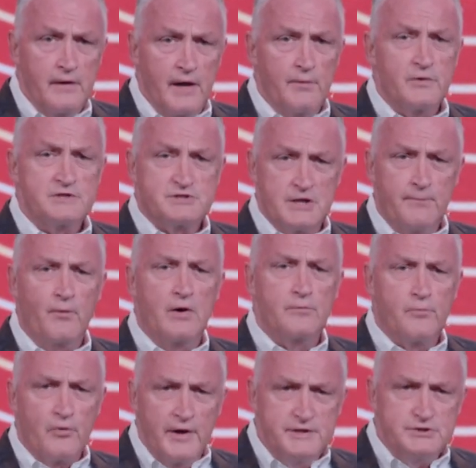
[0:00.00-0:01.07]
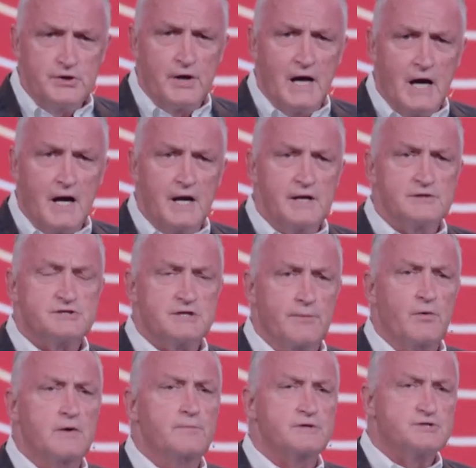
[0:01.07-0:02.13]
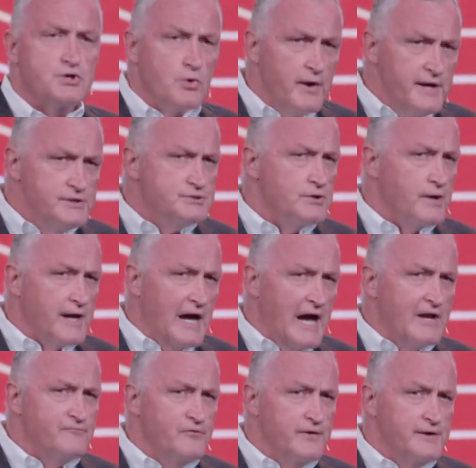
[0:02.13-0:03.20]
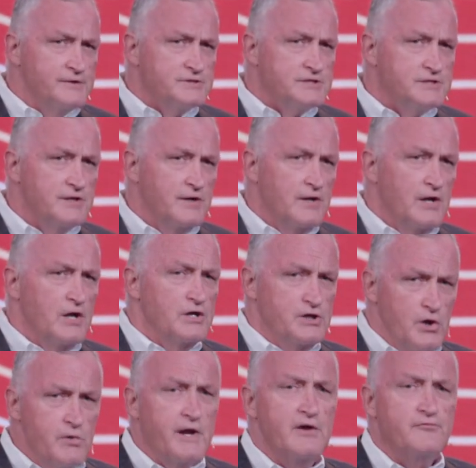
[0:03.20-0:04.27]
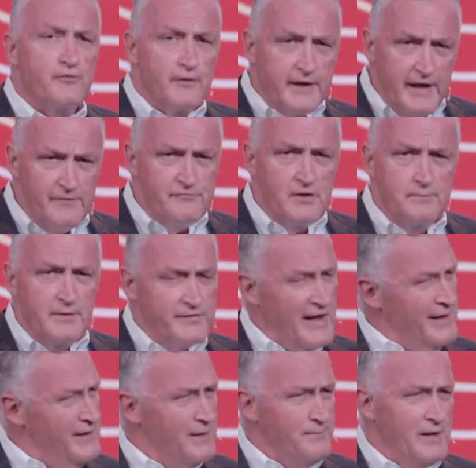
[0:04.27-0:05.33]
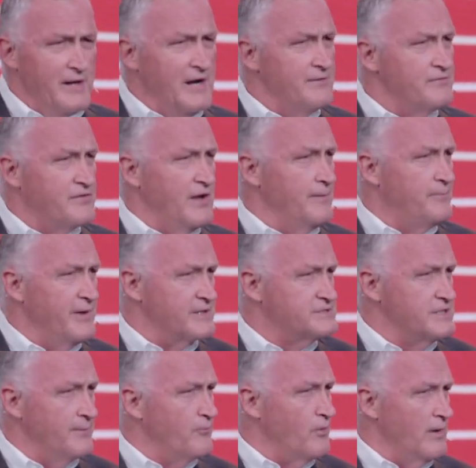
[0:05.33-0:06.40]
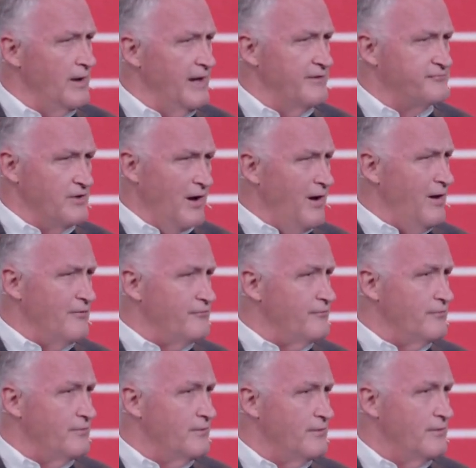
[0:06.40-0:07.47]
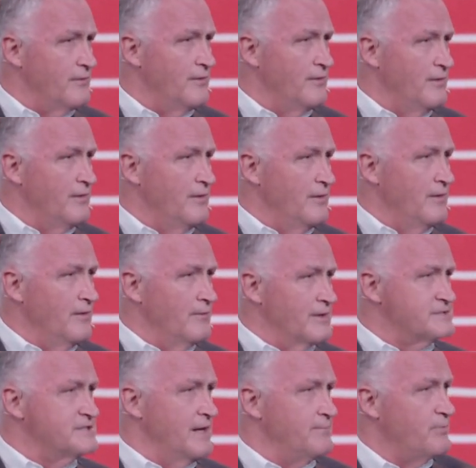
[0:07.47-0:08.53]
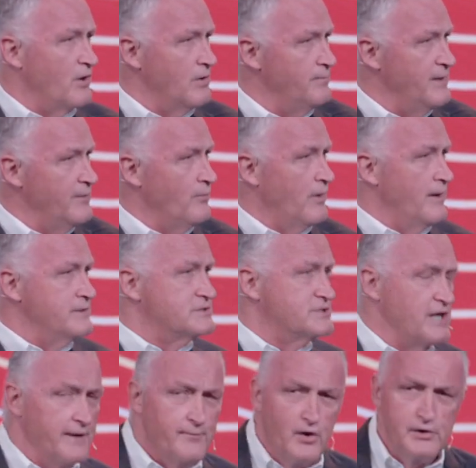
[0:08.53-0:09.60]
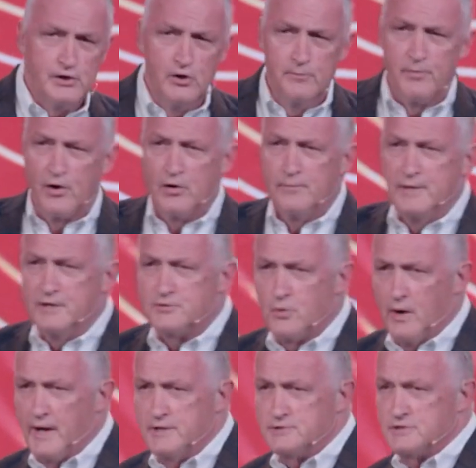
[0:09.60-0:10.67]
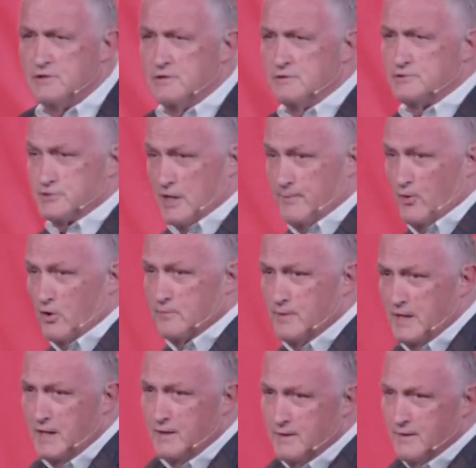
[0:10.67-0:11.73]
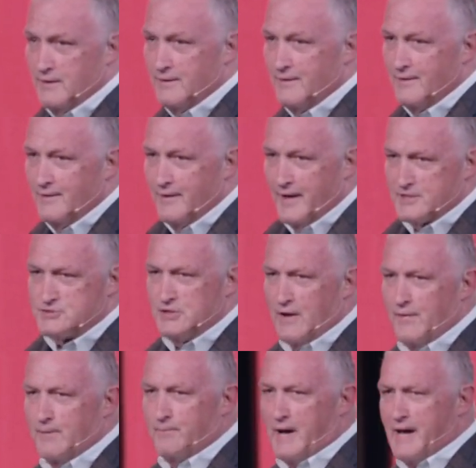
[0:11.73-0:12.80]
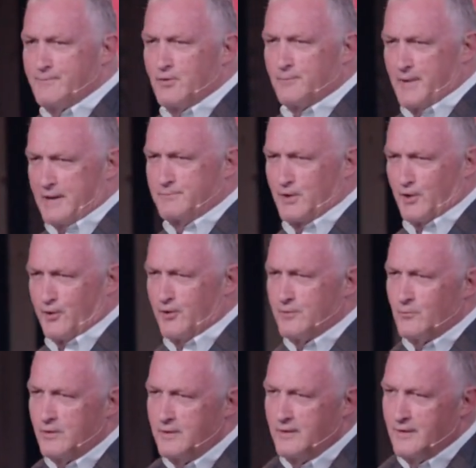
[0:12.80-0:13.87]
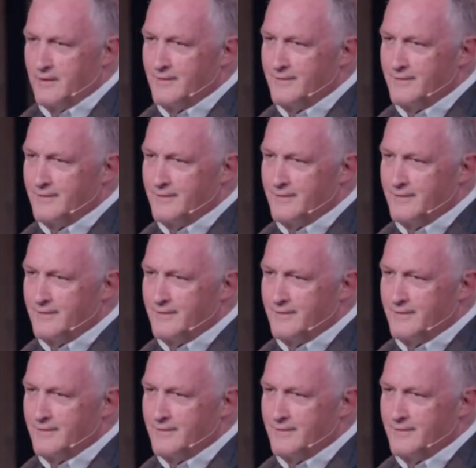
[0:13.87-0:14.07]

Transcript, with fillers: And when someone breaks your heart and someone betrays your confidence, you can forgive them, but that doesn't mean everything picks up where it left off. What's that? Burn me once, shame on you, burn me twice, shame on me. That's not in the Bible, but that'd be a good one.